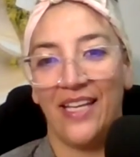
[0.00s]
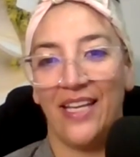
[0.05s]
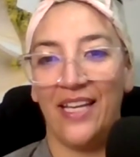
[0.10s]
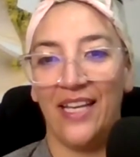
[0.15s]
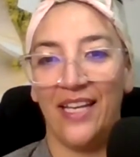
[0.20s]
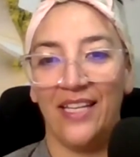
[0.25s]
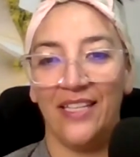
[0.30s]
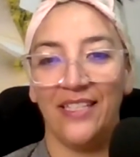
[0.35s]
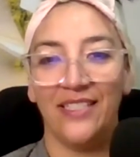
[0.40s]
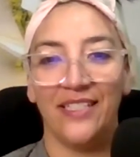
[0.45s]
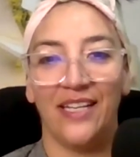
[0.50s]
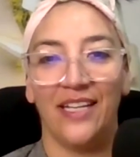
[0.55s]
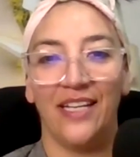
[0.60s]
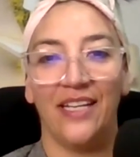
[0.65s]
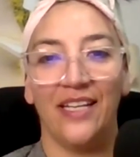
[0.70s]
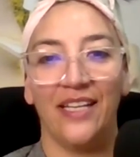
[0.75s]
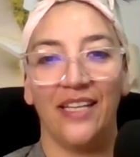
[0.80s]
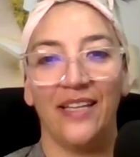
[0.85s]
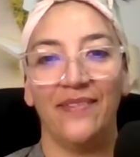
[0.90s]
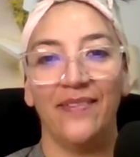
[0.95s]
and
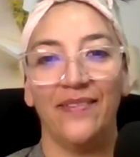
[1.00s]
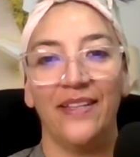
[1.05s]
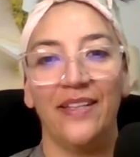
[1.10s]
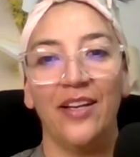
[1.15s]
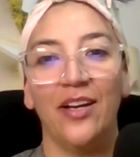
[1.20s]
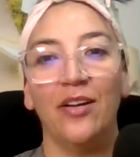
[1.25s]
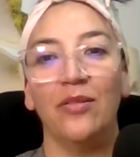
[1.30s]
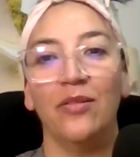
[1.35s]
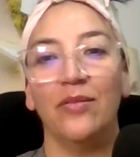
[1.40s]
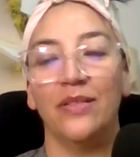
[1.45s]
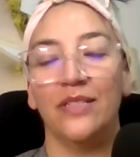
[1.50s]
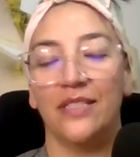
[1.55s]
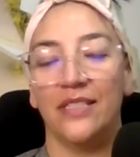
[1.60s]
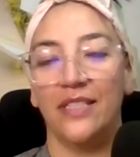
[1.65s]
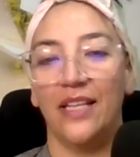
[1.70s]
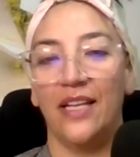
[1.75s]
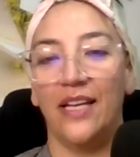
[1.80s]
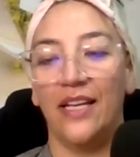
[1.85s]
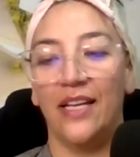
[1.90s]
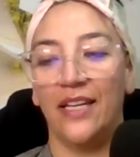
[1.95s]
uh, even though it's
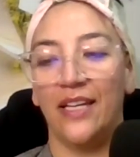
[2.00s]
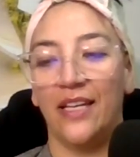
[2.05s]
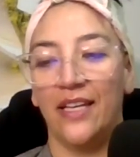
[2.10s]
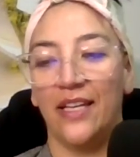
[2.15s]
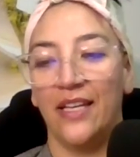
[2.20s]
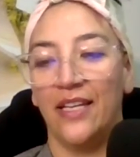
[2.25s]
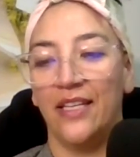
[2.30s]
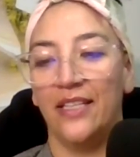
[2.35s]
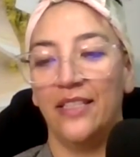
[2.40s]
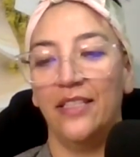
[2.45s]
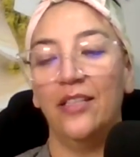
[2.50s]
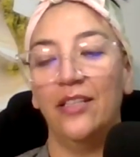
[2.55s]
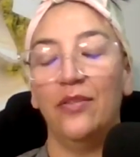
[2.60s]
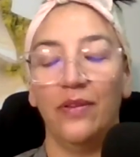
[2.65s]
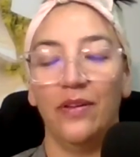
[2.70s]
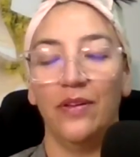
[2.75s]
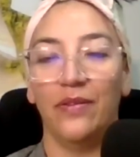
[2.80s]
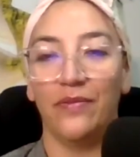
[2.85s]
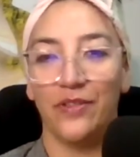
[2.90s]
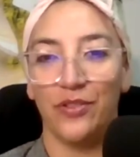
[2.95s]
like little
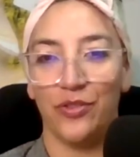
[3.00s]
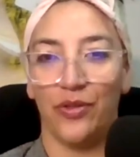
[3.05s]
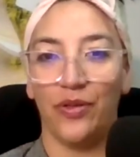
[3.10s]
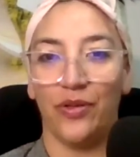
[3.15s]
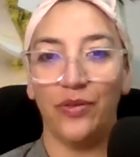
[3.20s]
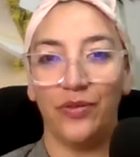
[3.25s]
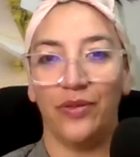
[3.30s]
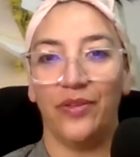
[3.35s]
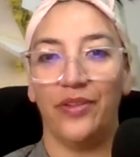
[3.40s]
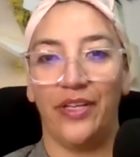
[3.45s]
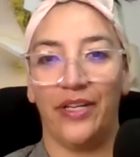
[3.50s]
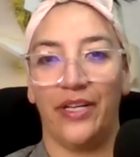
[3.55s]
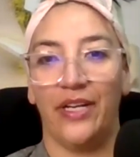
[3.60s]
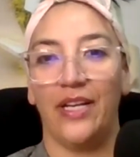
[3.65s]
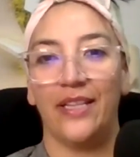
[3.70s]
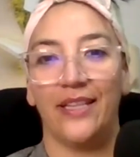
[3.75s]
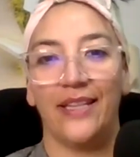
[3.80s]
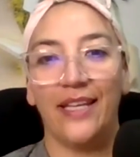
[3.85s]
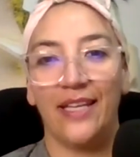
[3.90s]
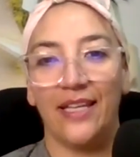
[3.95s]
bit of struggle there.
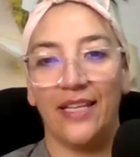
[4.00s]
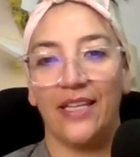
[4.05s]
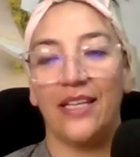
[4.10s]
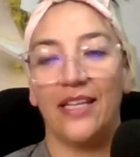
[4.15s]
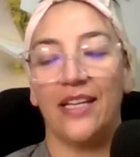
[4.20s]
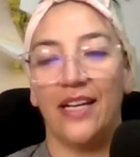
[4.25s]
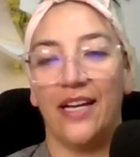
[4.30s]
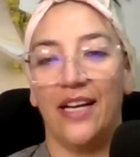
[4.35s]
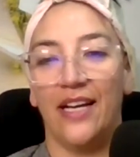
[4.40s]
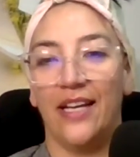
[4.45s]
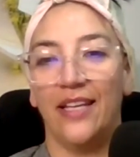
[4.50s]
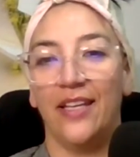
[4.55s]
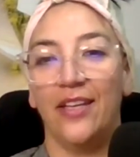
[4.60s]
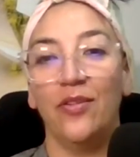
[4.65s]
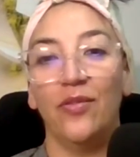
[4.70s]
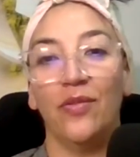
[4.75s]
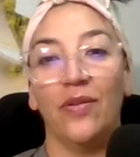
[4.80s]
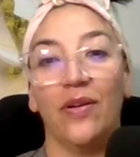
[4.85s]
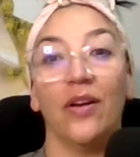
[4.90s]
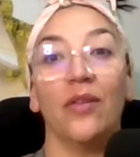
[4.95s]
I think uh,
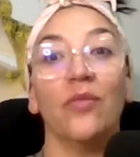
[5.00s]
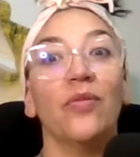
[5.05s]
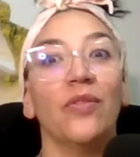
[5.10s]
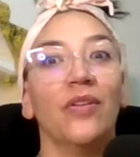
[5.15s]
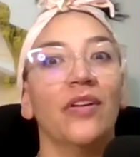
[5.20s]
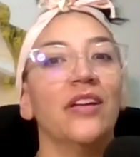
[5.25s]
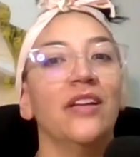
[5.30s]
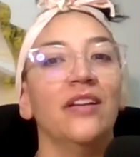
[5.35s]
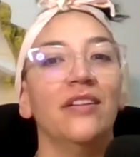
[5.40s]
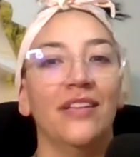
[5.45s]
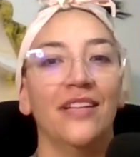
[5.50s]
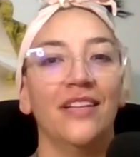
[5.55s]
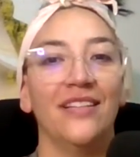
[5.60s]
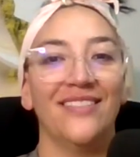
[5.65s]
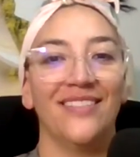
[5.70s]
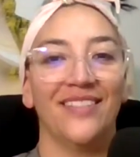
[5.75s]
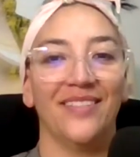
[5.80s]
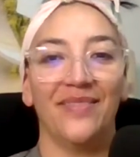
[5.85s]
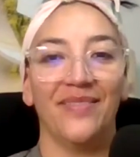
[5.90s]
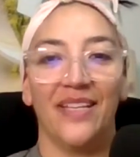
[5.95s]
you are where you need
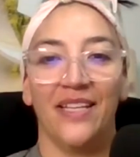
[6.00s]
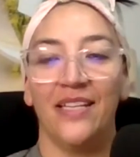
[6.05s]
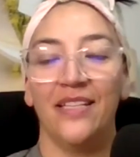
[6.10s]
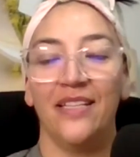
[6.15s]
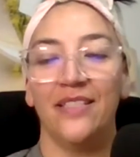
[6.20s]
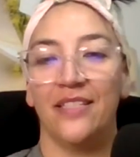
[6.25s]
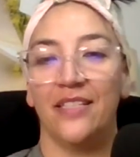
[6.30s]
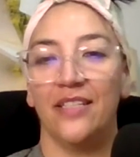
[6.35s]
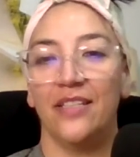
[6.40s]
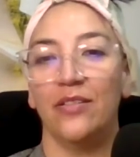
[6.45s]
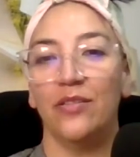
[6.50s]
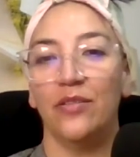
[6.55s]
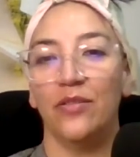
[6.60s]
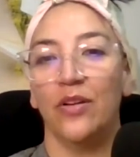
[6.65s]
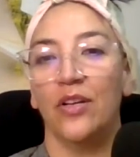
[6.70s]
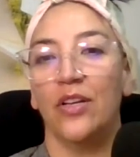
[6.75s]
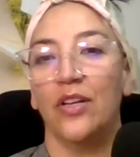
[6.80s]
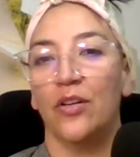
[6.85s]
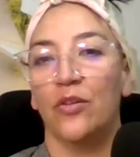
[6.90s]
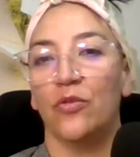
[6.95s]
to be to
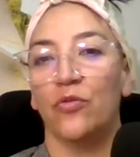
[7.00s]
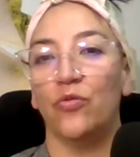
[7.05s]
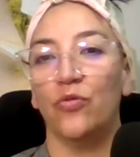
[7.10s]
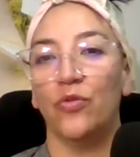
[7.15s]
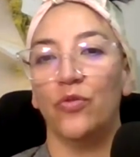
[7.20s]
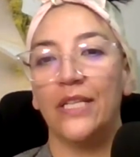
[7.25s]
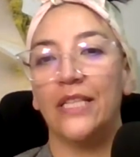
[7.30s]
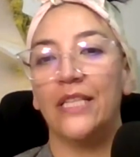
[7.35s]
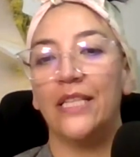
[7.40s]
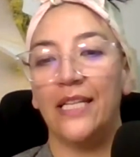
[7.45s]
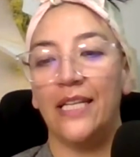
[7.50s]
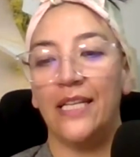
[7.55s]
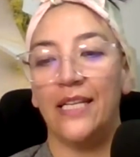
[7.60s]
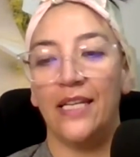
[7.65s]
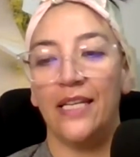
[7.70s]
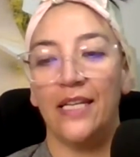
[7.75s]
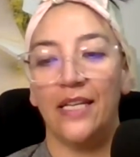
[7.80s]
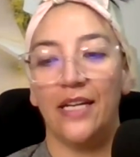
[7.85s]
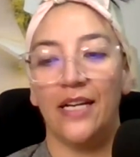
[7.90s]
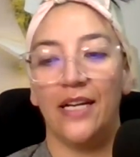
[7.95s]

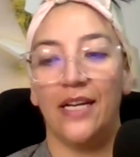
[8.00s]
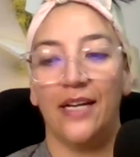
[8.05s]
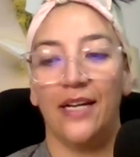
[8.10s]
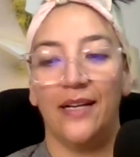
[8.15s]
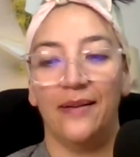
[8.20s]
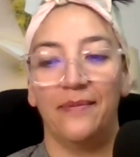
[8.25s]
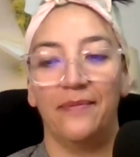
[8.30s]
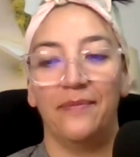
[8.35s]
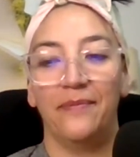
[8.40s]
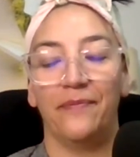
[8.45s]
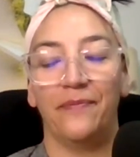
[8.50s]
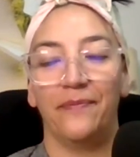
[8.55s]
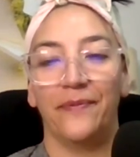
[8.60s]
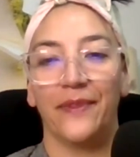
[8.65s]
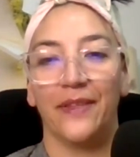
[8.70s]
really um,